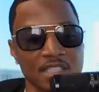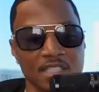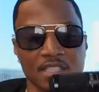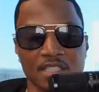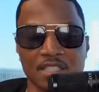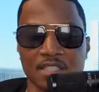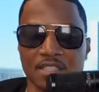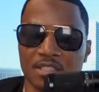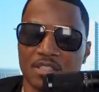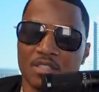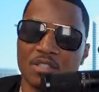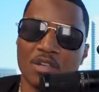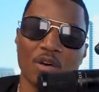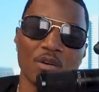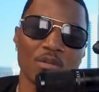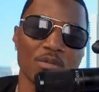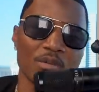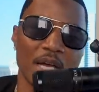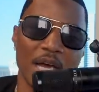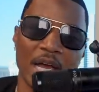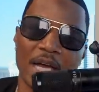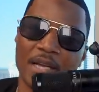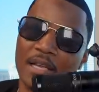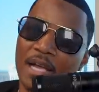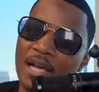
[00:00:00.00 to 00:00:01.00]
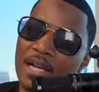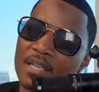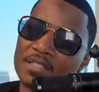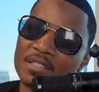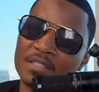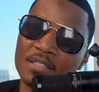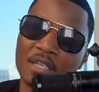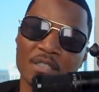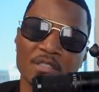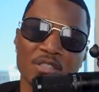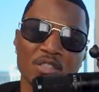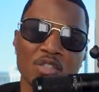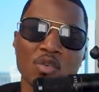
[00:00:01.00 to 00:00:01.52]
just because, you know, I, I
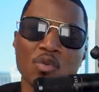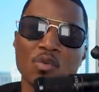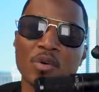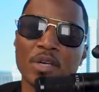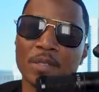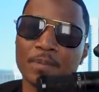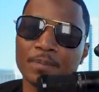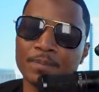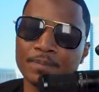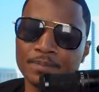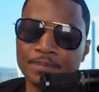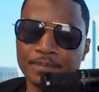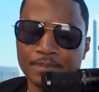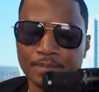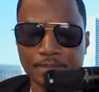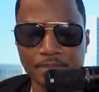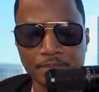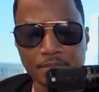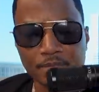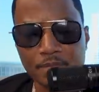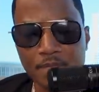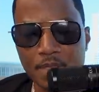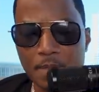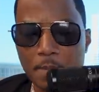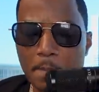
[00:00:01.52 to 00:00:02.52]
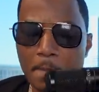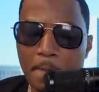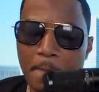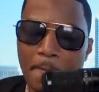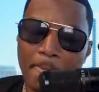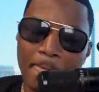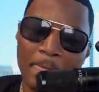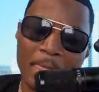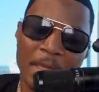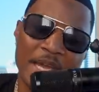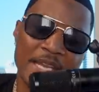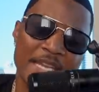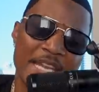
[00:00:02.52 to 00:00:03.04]
stuck to it.
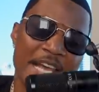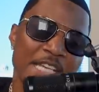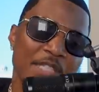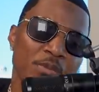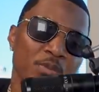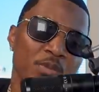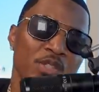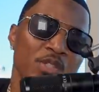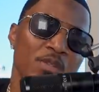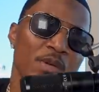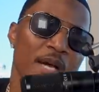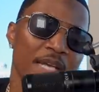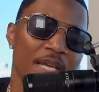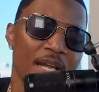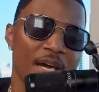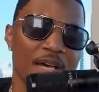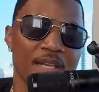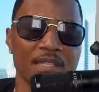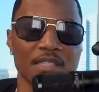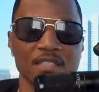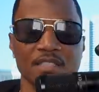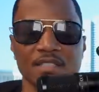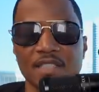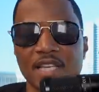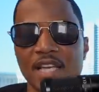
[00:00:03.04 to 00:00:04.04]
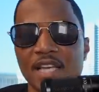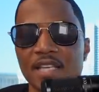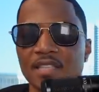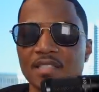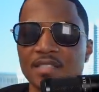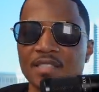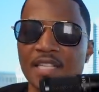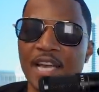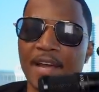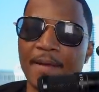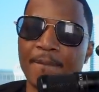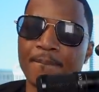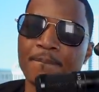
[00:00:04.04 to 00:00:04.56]
And that's what you got to understand
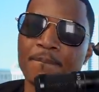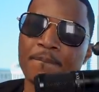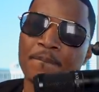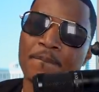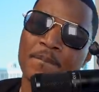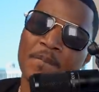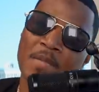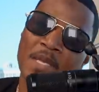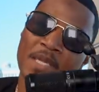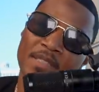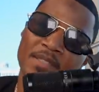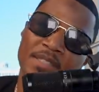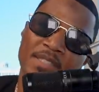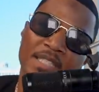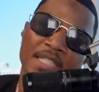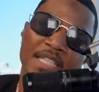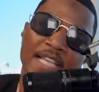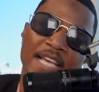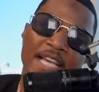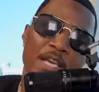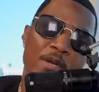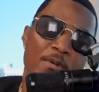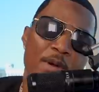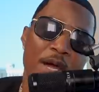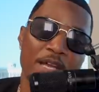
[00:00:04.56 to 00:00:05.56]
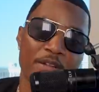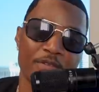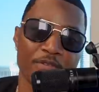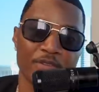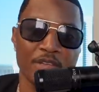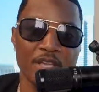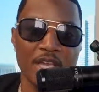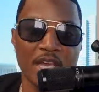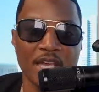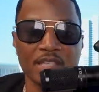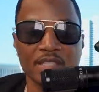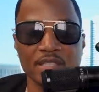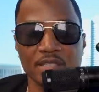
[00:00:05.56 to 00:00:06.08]
is that delayed
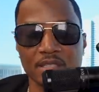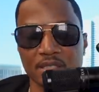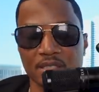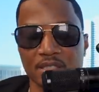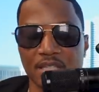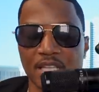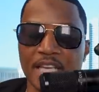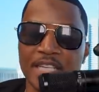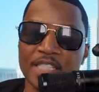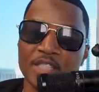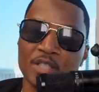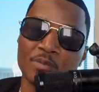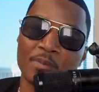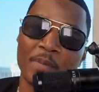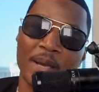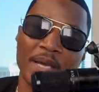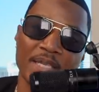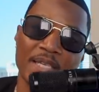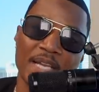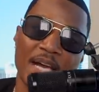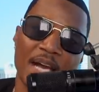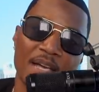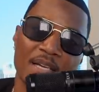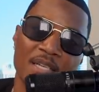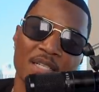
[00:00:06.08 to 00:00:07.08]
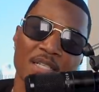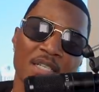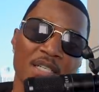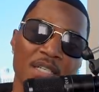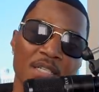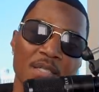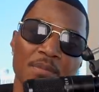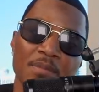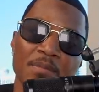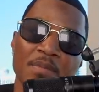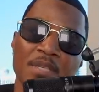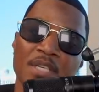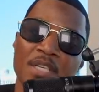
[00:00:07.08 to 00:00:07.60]
gratification, things might not
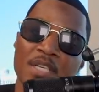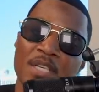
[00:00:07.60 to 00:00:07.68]
come